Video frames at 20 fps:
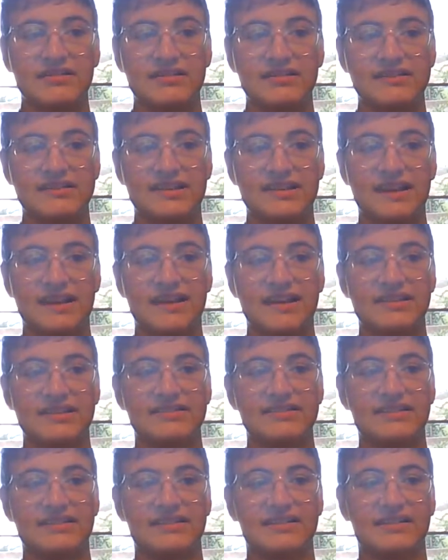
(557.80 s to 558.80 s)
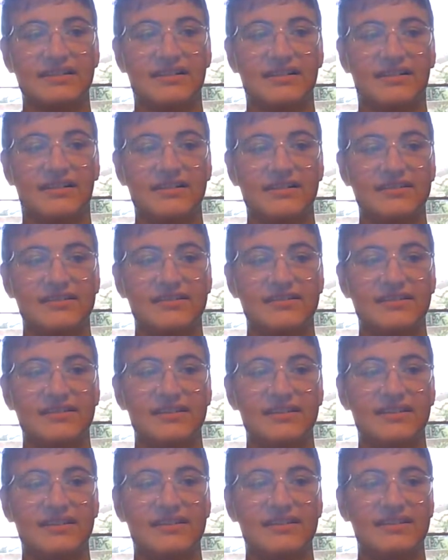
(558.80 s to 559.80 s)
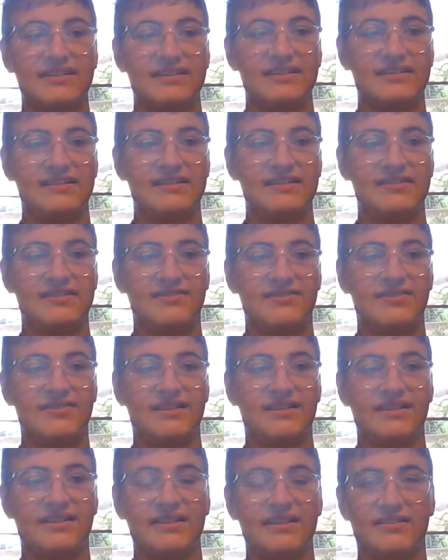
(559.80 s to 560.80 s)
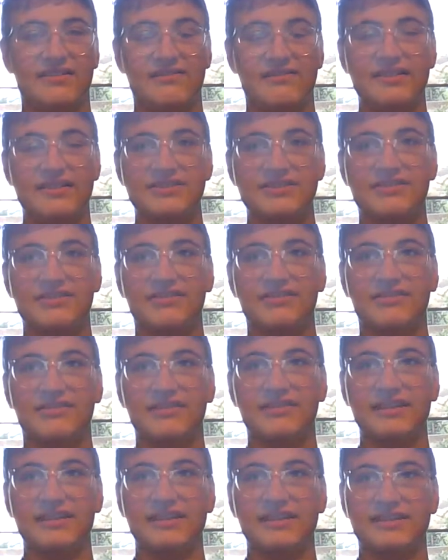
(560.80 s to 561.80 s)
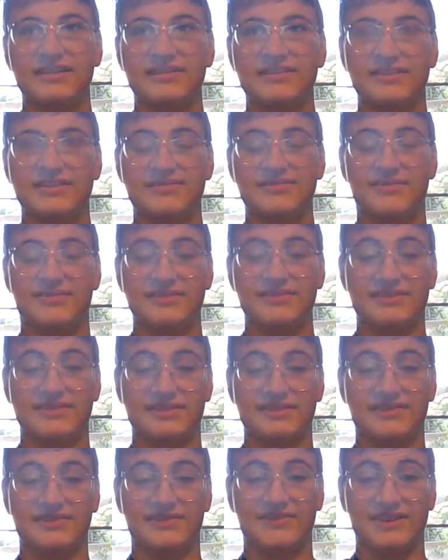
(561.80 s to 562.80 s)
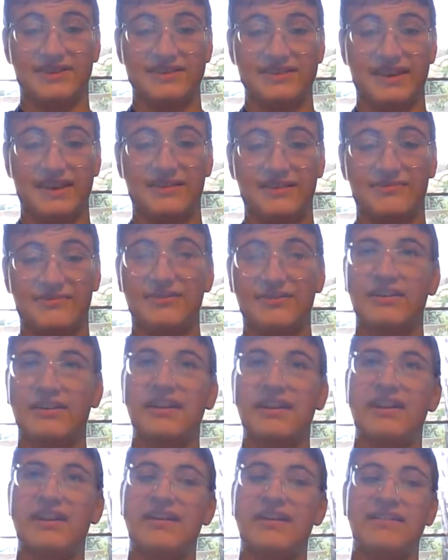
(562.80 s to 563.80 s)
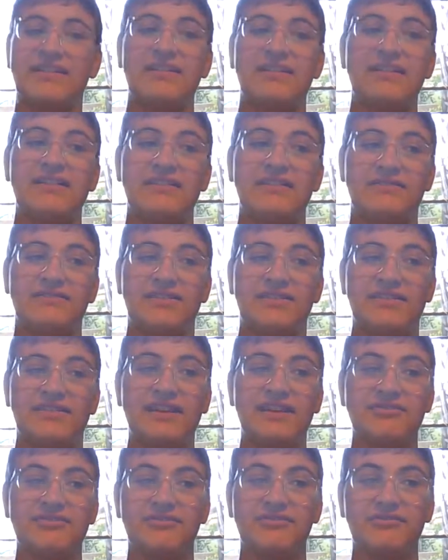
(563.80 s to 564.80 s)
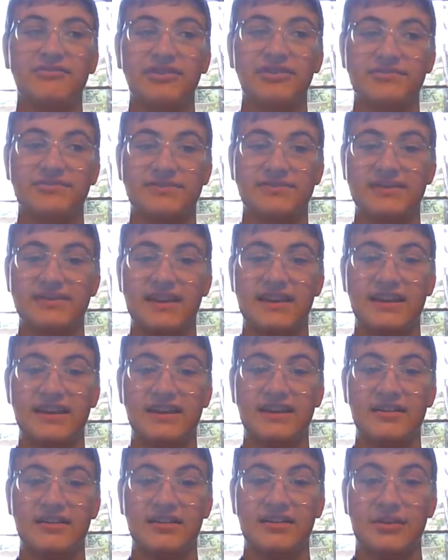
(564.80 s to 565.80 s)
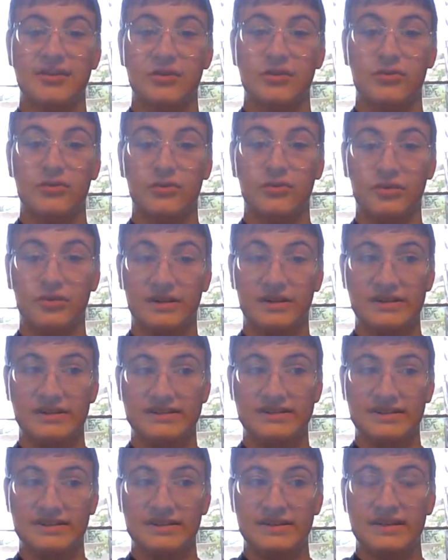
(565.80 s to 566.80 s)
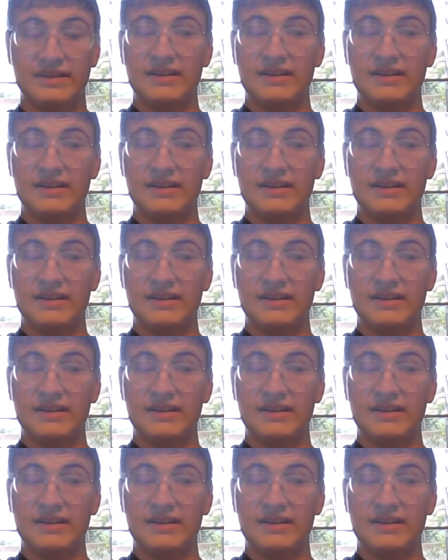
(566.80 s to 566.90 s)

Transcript: This character, honestly, is very original. He just wants to search for his acorn, and for the theatrical films, they would